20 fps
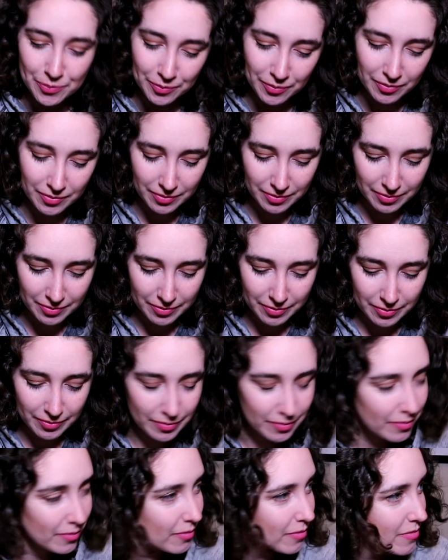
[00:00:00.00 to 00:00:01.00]
But then,
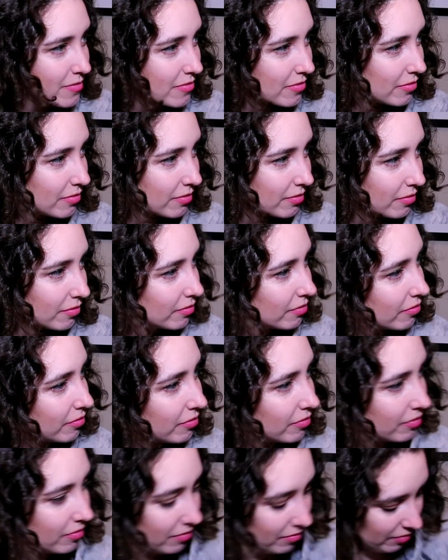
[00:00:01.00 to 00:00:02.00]
wait, then it said it was good
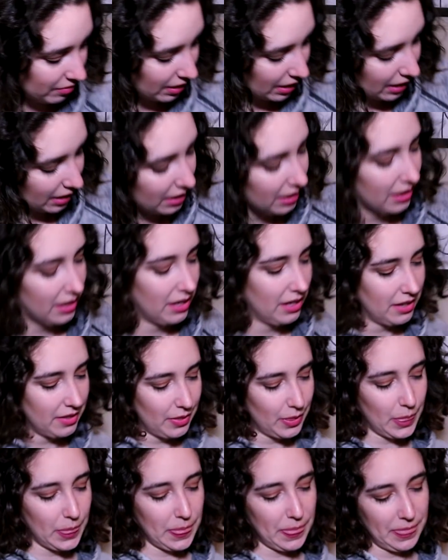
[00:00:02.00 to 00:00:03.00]
for children to learn how to
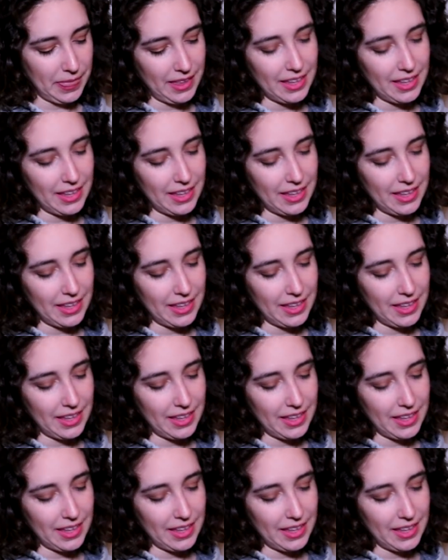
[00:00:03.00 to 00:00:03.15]
count money.